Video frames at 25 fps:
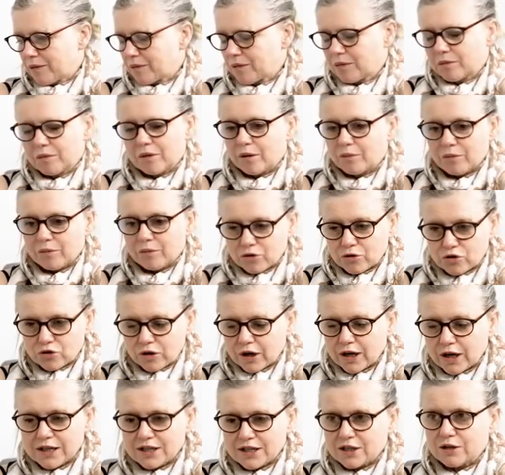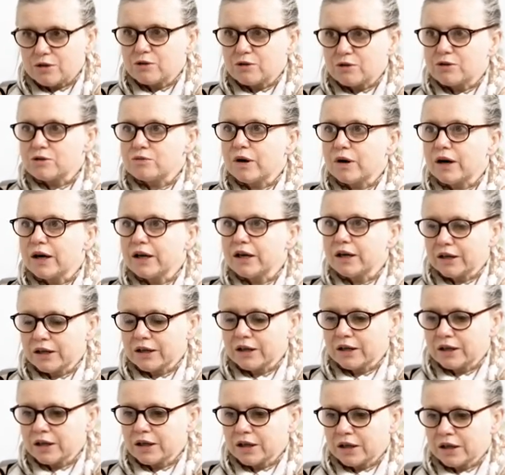um, I'm, not trying to lose
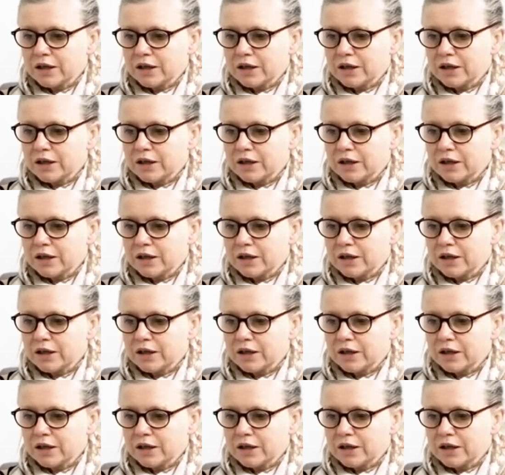weight.